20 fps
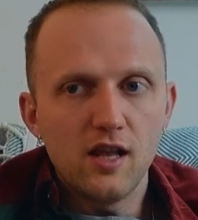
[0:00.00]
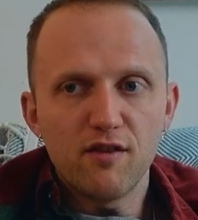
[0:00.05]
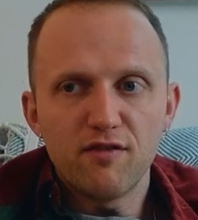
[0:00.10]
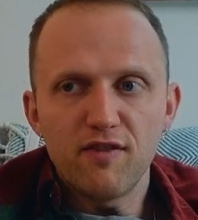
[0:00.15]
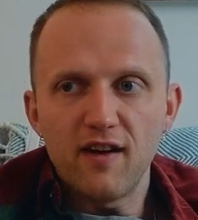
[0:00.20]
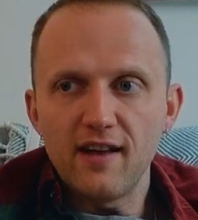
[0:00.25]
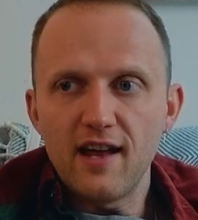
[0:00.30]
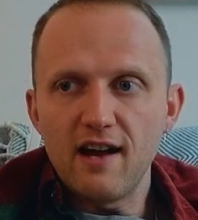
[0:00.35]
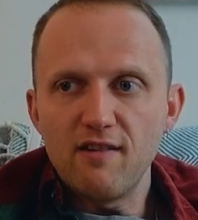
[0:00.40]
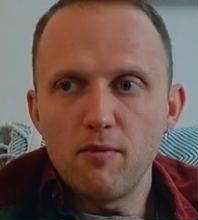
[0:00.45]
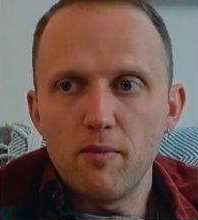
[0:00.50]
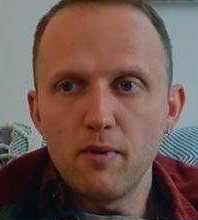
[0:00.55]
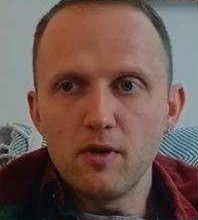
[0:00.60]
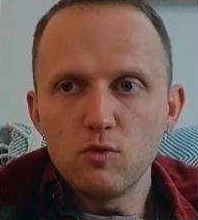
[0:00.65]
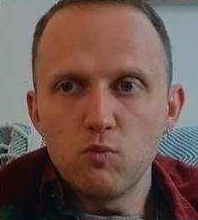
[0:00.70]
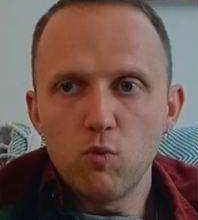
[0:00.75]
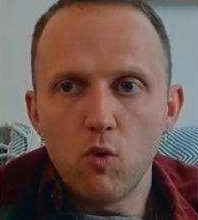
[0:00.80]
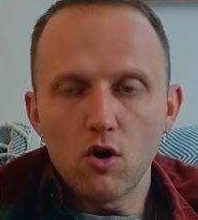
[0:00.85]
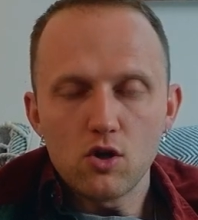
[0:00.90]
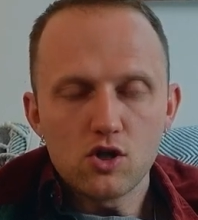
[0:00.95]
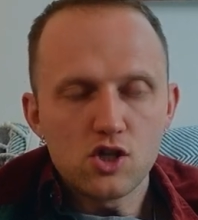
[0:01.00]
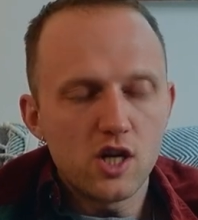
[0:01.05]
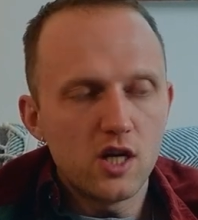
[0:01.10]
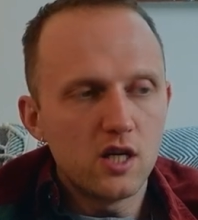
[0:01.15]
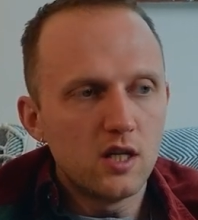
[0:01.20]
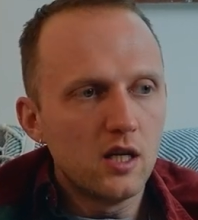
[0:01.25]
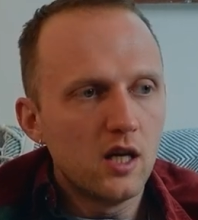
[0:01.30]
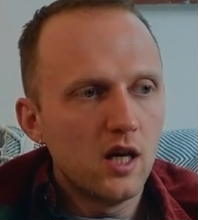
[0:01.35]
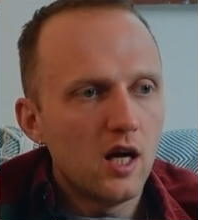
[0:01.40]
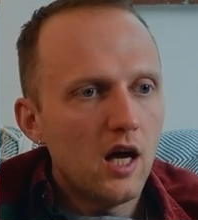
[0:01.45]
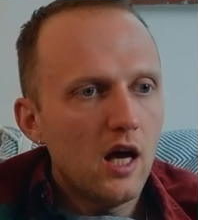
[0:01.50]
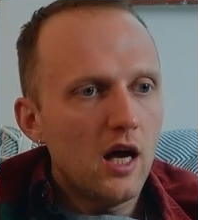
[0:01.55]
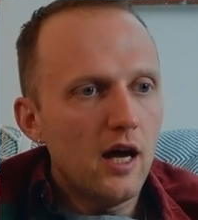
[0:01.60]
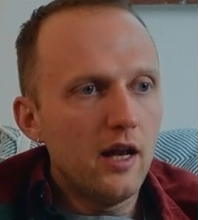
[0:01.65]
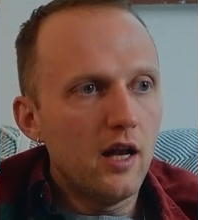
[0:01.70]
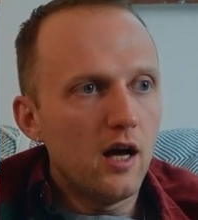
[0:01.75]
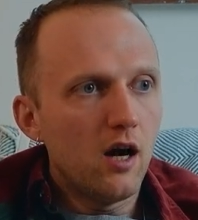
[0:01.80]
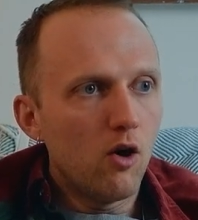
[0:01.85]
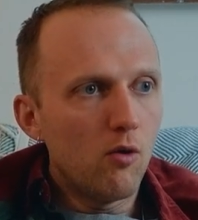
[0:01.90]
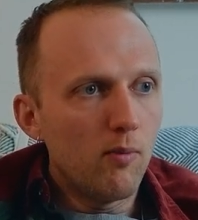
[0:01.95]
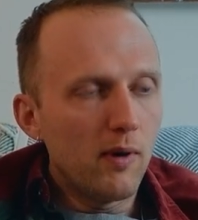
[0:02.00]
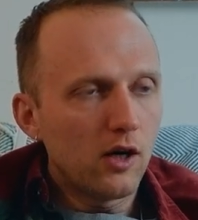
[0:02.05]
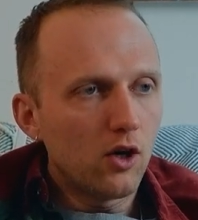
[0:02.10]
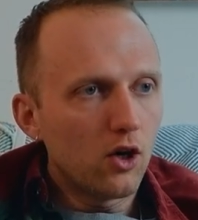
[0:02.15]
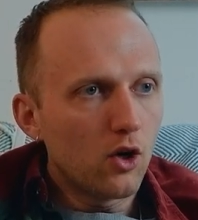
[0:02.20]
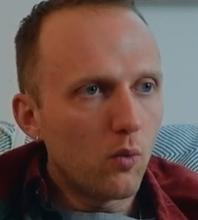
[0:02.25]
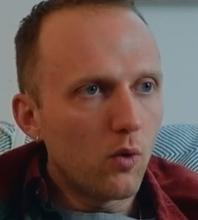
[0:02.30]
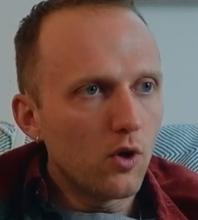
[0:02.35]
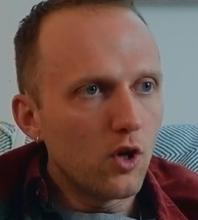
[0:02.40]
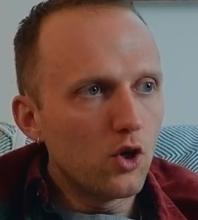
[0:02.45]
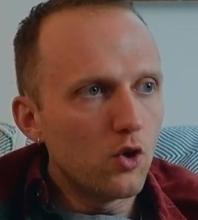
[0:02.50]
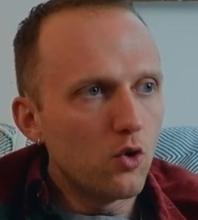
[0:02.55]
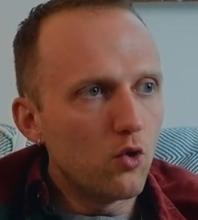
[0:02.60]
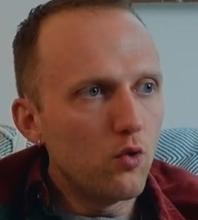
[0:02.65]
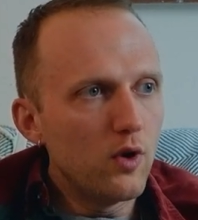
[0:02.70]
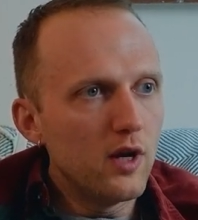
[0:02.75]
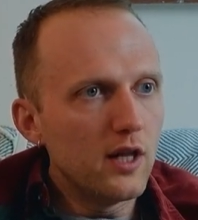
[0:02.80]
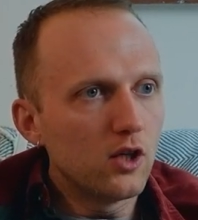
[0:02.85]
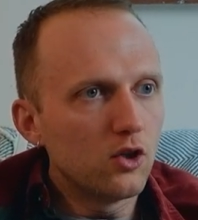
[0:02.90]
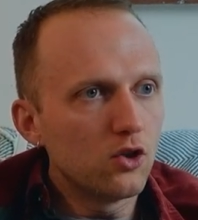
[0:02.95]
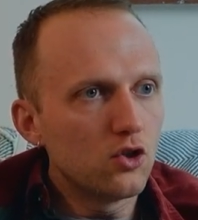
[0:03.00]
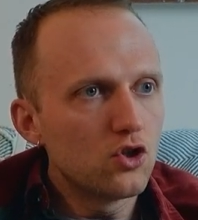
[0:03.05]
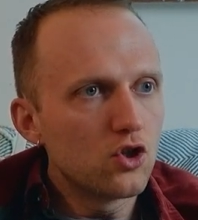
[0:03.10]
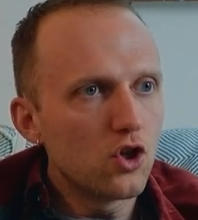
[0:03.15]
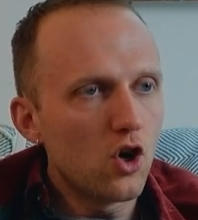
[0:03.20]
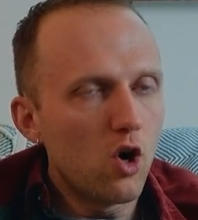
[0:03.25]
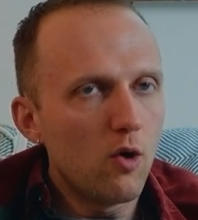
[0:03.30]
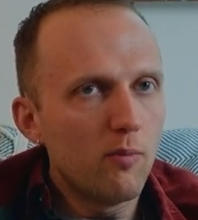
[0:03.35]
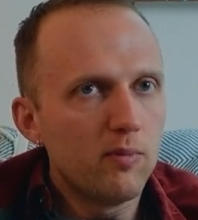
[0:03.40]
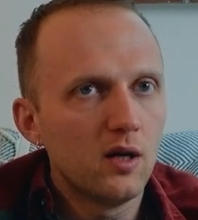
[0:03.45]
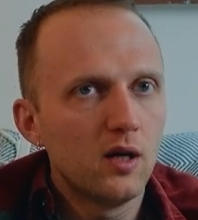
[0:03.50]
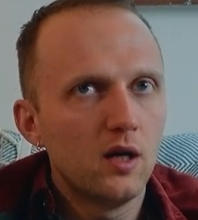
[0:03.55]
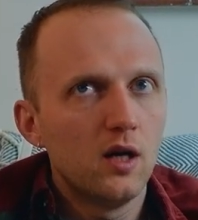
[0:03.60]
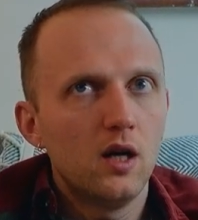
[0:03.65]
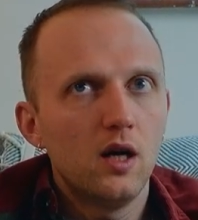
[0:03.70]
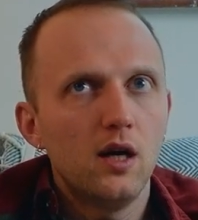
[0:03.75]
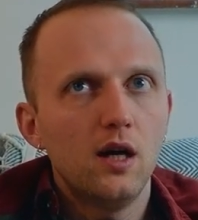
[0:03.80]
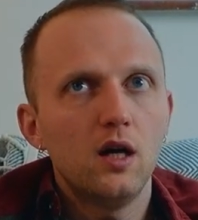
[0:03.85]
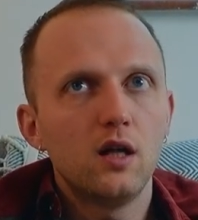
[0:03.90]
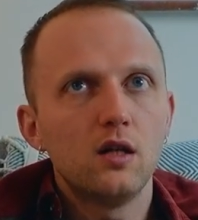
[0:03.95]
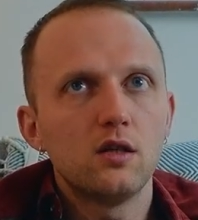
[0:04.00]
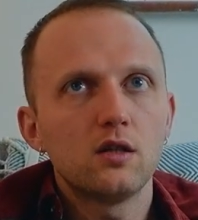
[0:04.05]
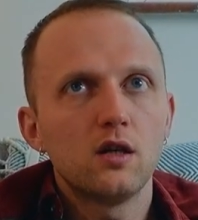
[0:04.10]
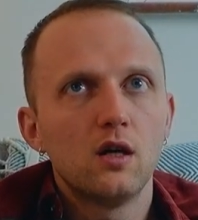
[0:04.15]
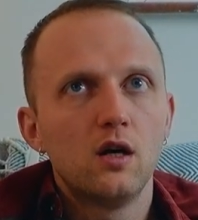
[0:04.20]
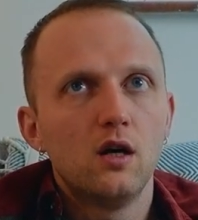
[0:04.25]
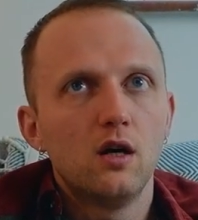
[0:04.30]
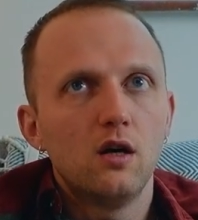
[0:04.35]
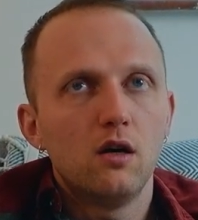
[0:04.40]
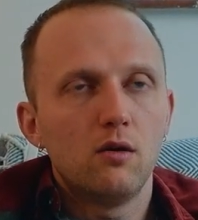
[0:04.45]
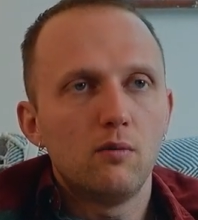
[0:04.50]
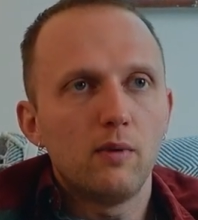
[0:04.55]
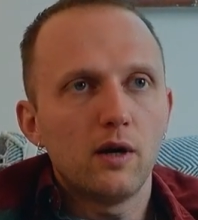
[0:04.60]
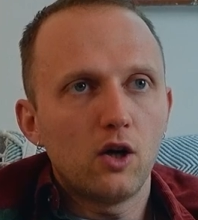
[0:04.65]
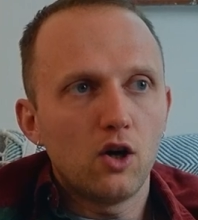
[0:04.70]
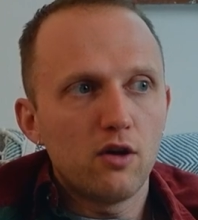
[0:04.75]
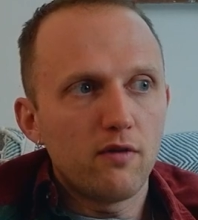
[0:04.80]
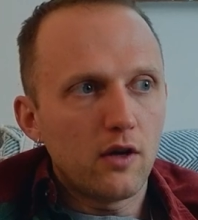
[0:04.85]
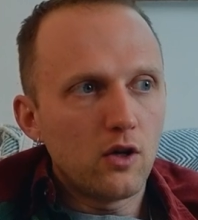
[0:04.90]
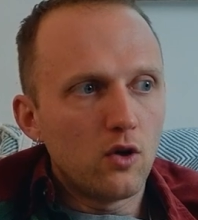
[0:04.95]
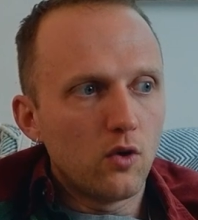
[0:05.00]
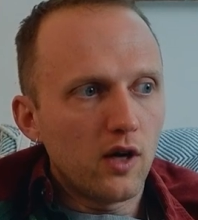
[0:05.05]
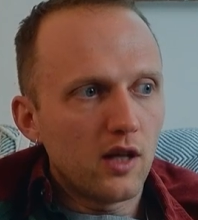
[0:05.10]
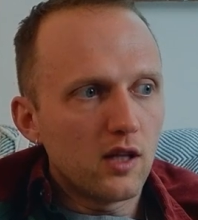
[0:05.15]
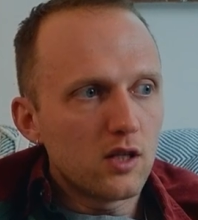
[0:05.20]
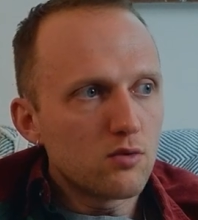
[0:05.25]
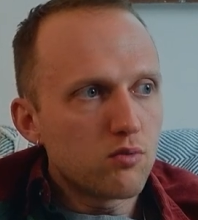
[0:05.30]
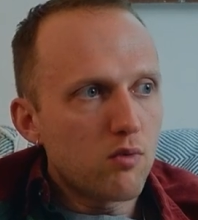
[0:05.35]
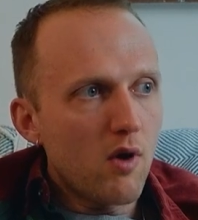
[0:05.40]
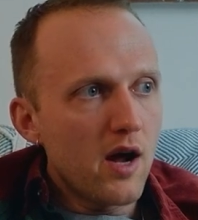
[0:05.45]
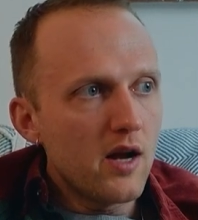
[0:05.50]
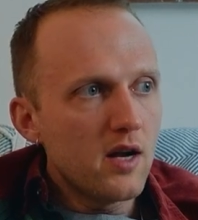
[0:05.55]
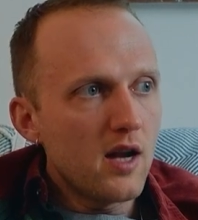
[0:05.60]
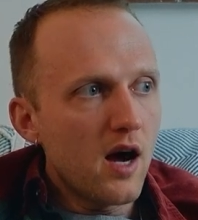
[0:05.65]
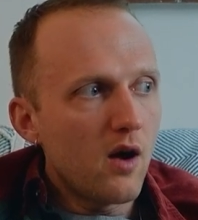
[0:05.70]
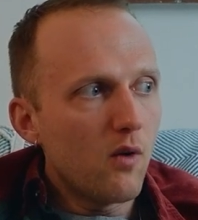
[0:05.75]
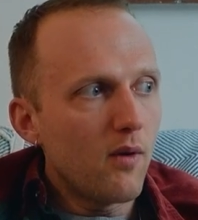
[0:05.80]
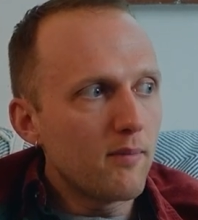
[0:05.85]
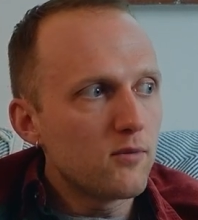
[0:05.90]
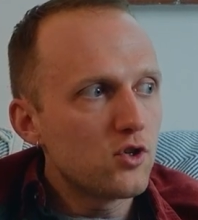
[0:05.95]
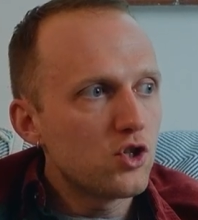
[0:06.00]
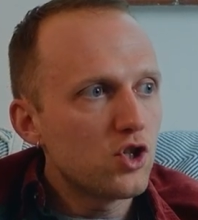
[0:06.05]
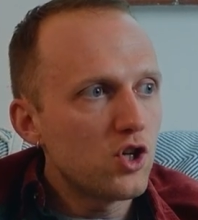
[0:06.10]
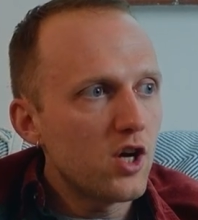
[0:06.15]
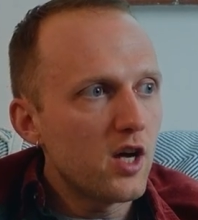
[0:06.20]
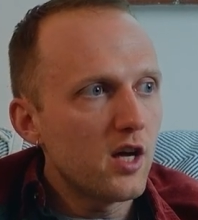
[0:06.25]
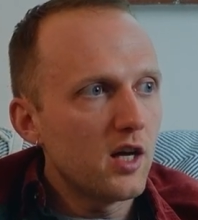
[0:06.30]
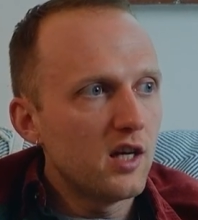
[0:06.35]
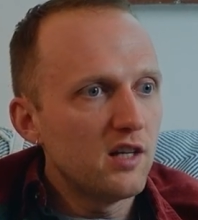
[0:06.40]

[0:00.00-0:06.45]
and the fact that everybody's watching and oh my god, I want to do a really good job and oh my god, if I don't get this right now, I'm shit.